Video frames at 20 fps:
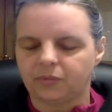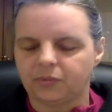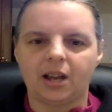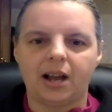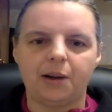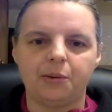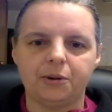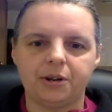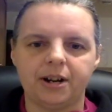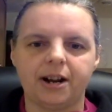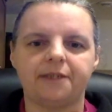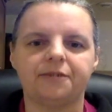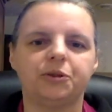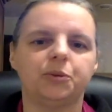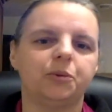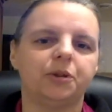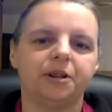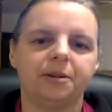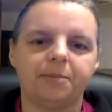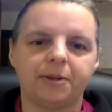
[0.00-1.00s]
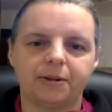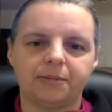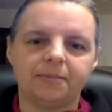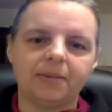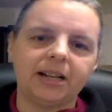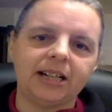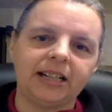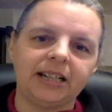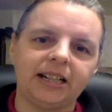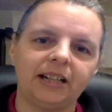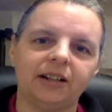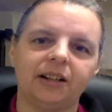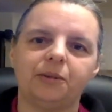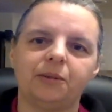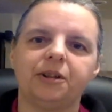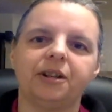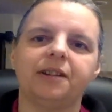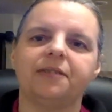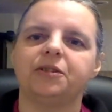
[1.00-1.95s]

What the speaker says: I wouldn't have to worry about money, I wouldn't